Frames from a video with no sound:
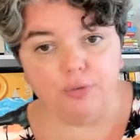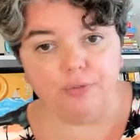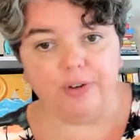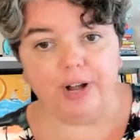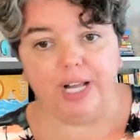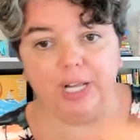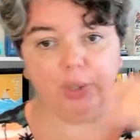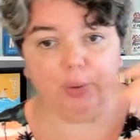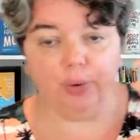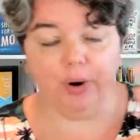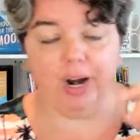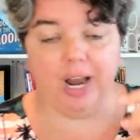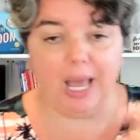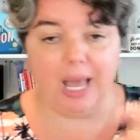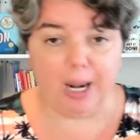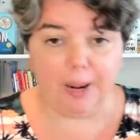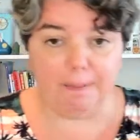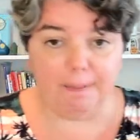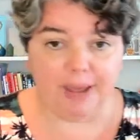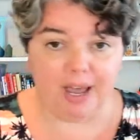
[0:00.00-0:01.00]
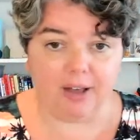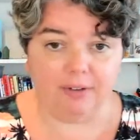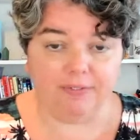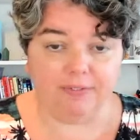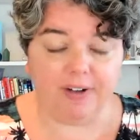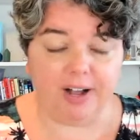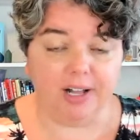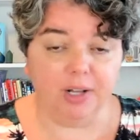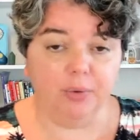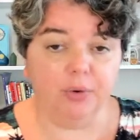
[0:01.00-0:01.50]
follower and a bad
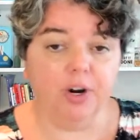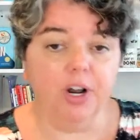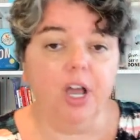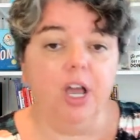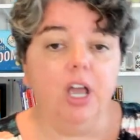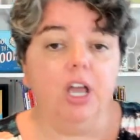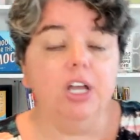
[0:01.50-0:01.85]
follower?